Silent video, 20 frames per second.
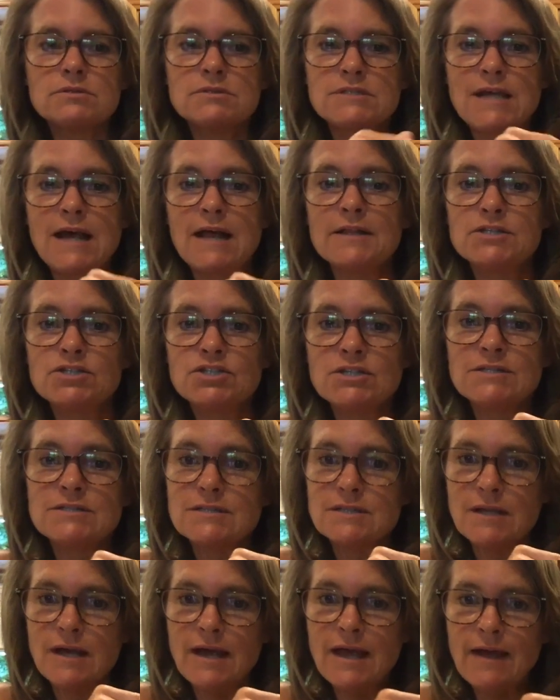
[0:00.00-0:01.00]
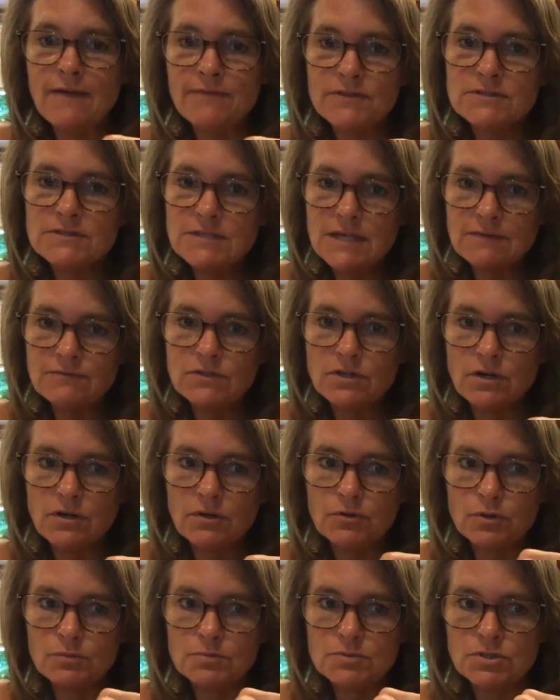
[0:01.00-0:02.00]
tally sheets, and I have this saved in our
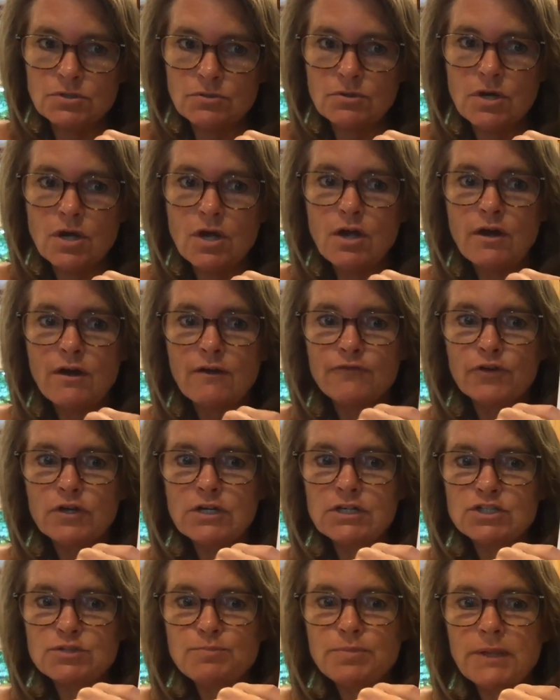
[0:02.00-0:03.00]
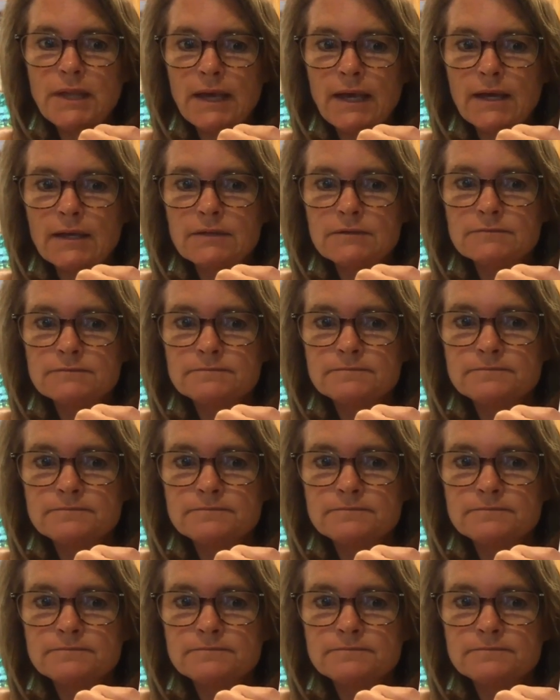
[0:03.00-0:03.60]
group too for each plan.